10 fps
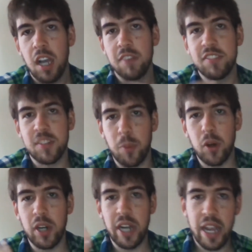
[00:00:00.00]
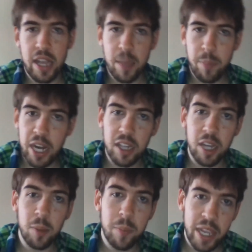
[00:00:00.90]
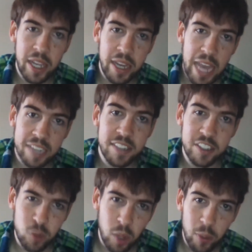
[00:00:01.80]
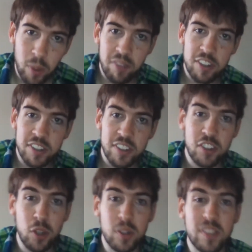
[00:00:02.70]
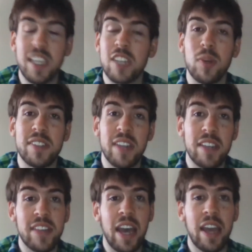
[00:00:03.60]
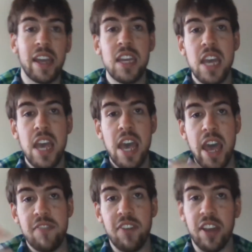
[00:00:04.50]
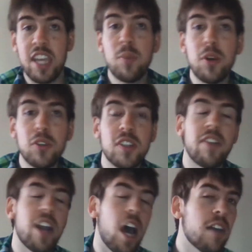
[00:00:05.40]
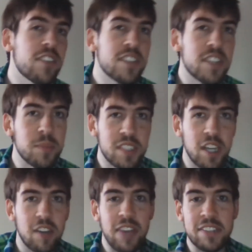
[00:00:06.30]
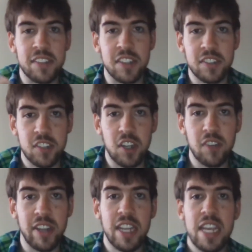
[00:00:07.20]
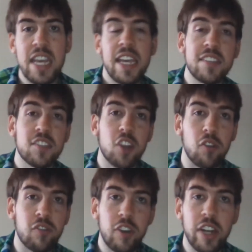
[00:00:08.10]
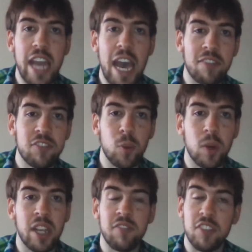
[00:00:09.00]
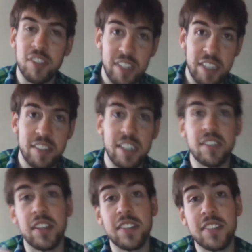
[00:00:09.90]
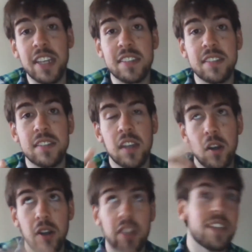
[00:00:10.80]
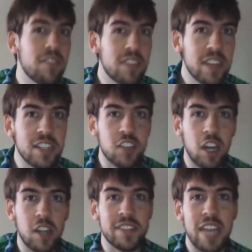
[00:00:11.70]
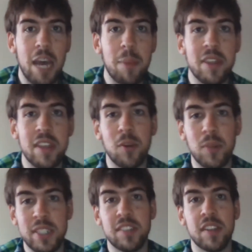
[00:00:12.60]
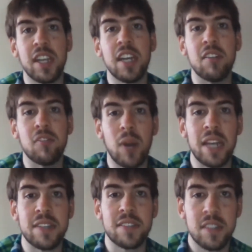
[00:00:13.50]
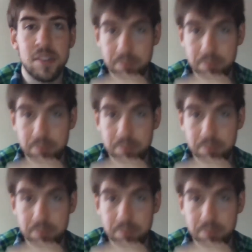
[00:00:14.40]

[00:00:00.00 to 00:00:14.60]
of support parallel in Exodus 21 verses 2-6, where it says that if a Hebrew servant offers himself as a servant, he is to go free after working for 6 years. The seventh year is called a Sabbath year, which is a year of rest.